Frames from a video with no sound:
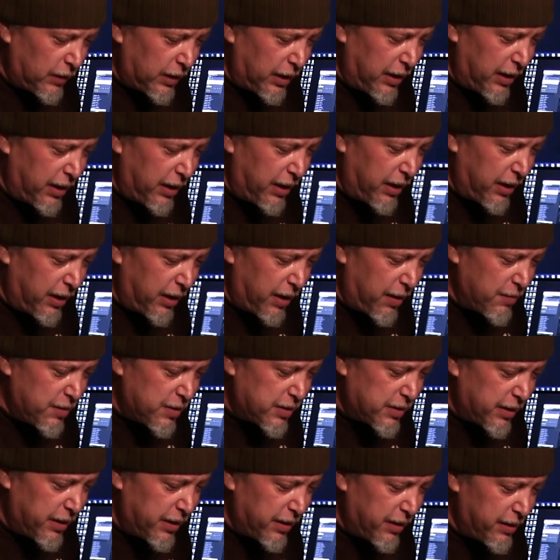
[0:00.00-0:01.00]
and I'm
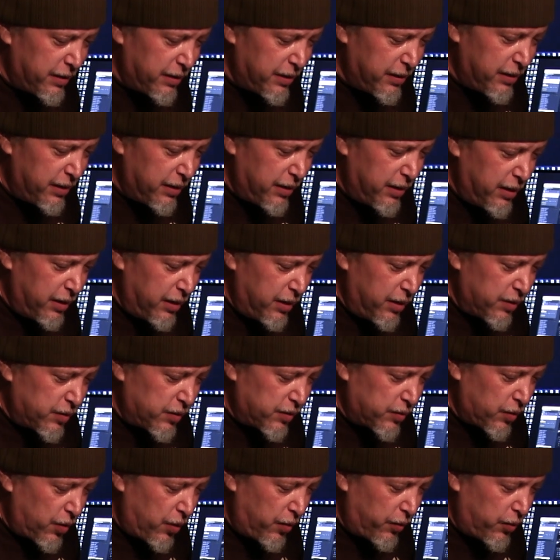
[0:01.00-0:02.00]
just going to
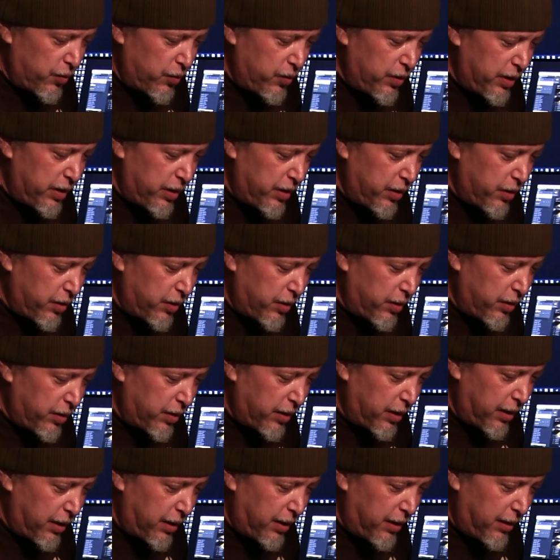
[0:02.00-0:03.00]
scroll through
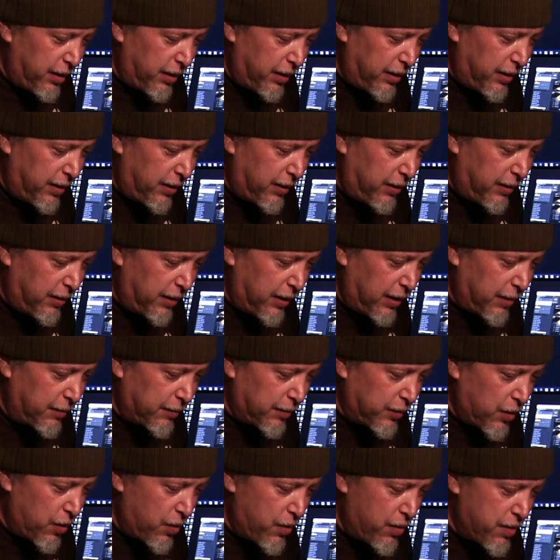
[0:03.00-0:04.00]
here. I'm
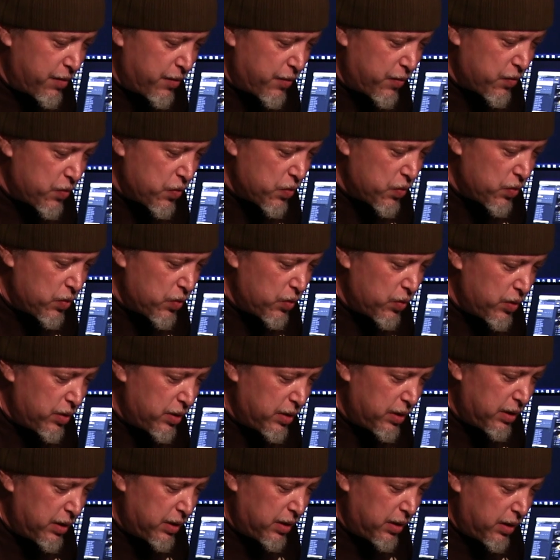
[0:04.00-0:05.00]
going through
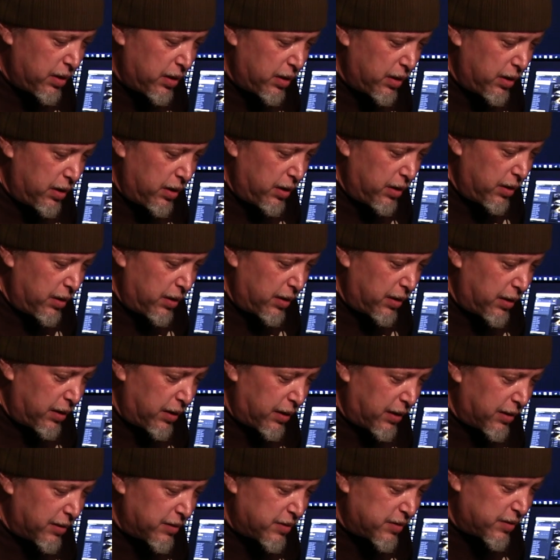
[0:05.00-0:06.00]

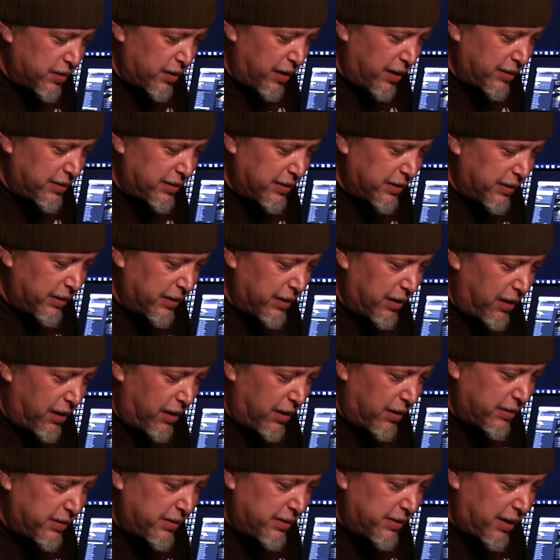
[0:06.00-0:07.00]
and selecting
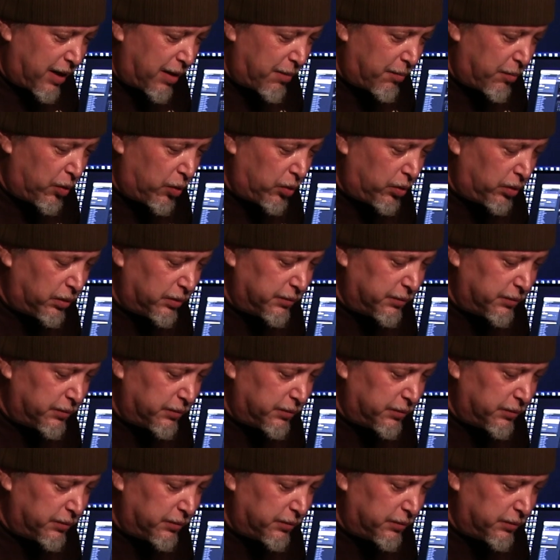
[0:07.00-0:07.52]
Ensemble.